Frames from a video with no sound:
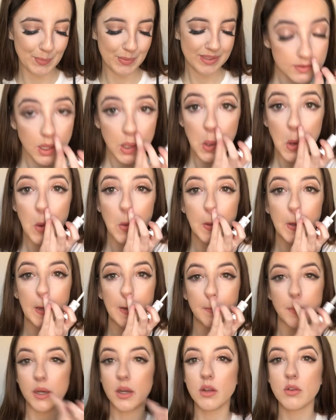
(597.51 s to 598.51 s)
It's that corner here,
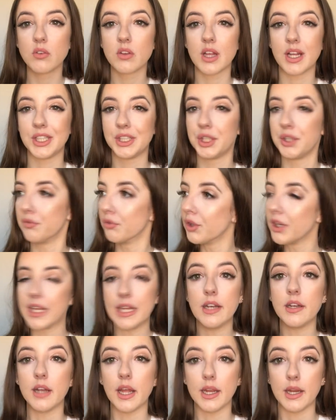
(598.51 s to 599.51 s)
my nose is actually
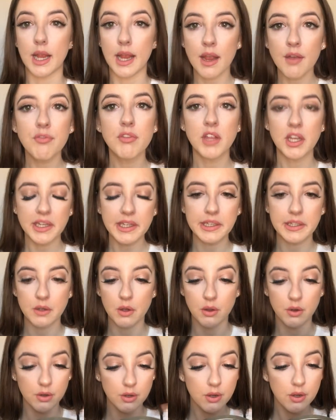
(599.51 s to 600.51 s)
running. Like, I have the heating
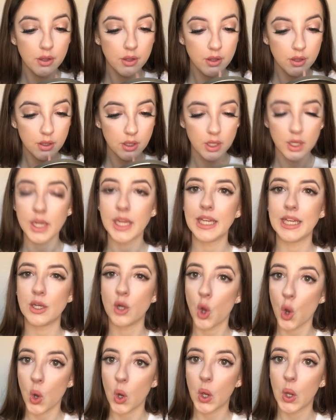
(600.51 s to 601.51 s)

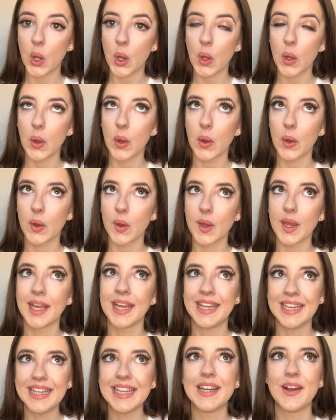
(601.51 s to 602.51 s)
on,
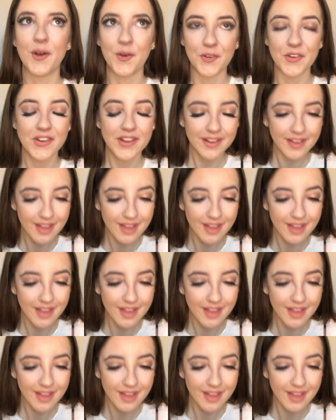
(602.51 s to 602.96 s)
heating on.